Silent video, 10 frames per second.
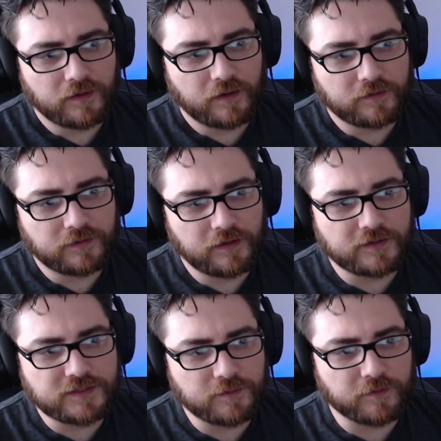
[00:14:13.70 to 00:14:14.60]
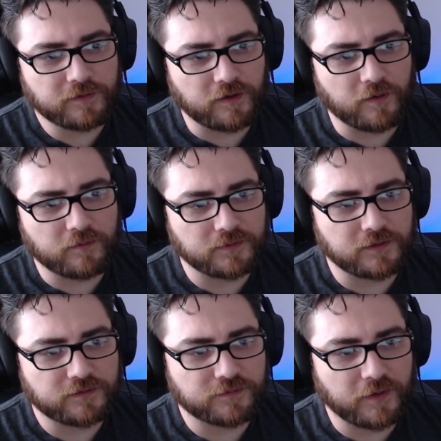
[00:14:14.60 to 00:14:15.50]
I think I see where they're going with
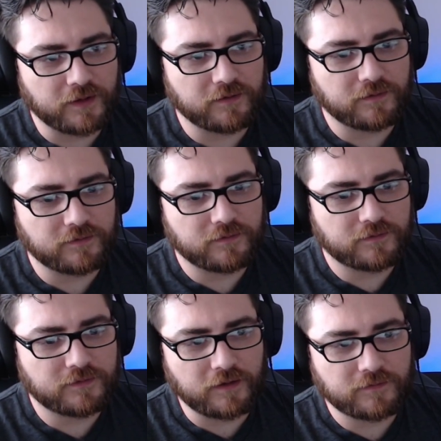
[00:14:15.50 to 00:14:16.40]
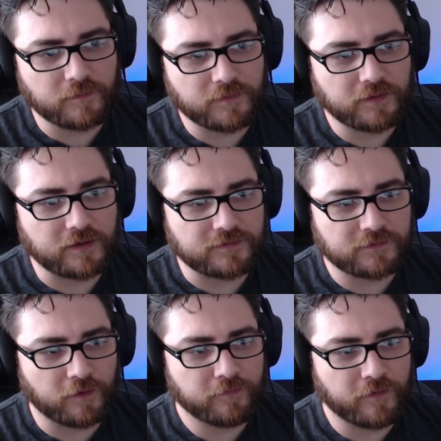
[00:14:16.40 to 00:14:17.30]
this, right? Take something like a
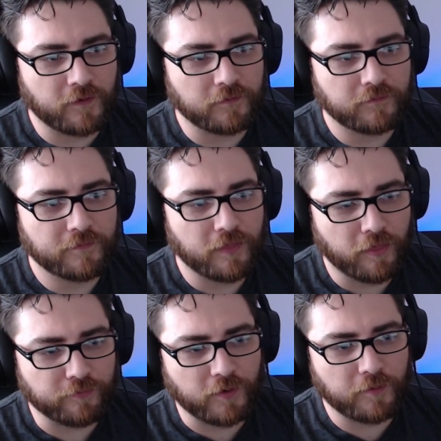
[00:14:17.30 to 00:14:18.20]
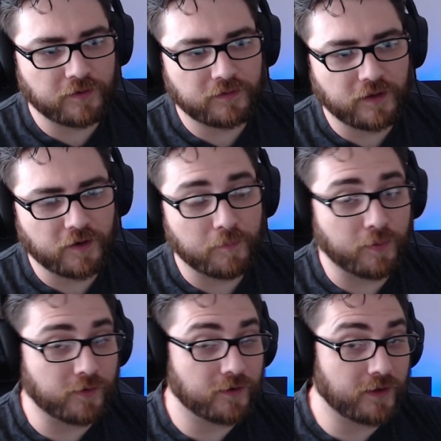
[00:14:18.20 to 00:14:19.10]
cell phone, throw it in there,
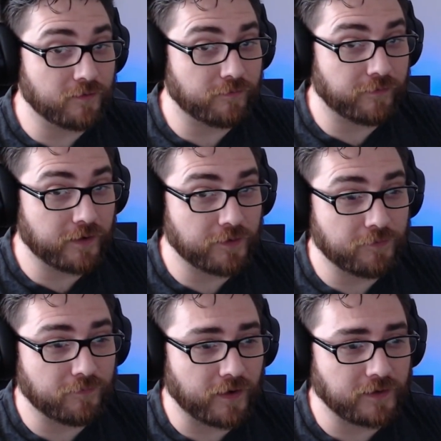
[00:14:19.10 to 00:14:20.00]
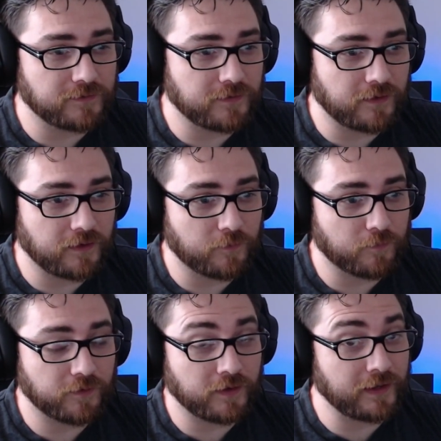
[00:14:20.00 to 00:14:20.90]
put it on the very fine setting, and
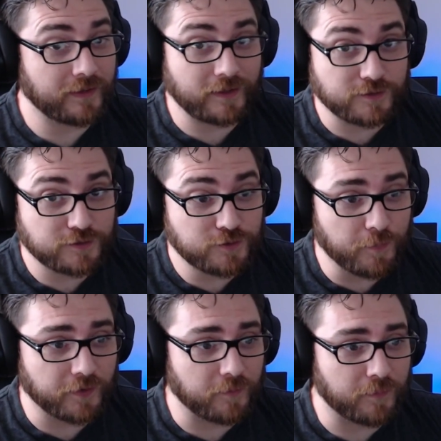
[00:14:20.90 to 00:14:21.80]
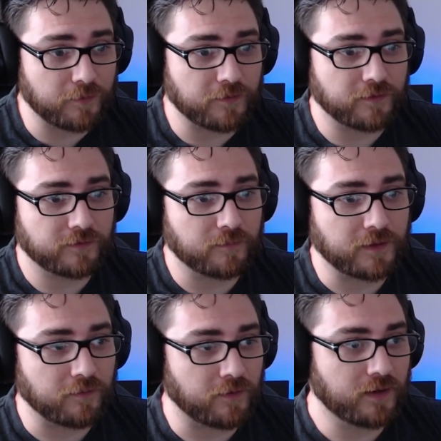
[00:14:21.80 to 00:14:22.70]
you're going to get like a supercomputer or
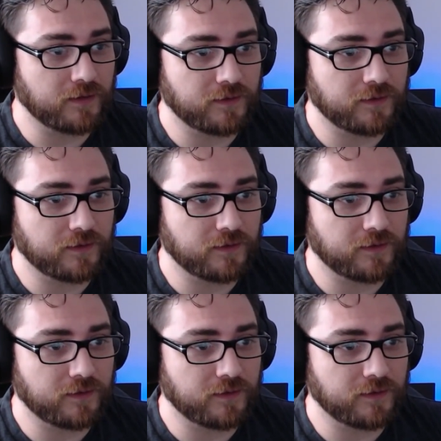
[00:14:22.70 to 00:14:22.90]
something, right?